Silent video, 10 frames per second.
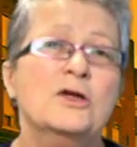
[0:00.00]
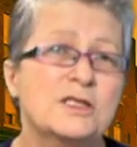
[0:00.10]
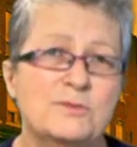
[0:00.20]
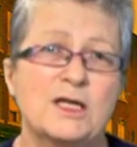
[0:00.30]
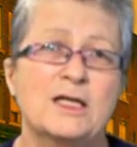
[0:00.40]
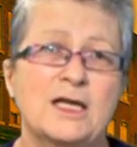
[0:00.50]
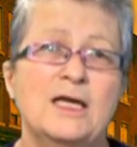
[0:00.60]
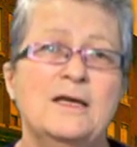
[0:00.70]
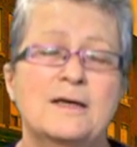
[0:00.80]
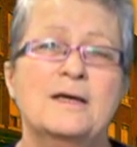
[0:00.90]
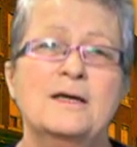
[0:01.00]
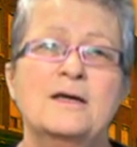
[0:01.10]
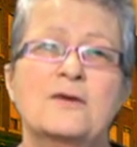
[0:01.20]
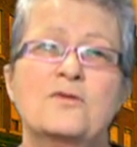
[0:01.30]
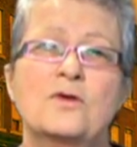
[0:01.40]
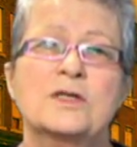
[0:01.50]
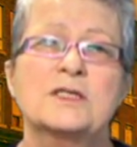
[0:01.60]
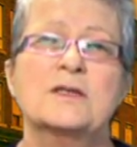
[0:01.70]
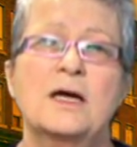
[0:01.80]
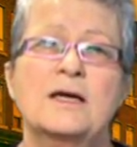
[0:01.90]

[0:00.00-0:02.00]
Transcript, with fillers: ultimately, uh, of course,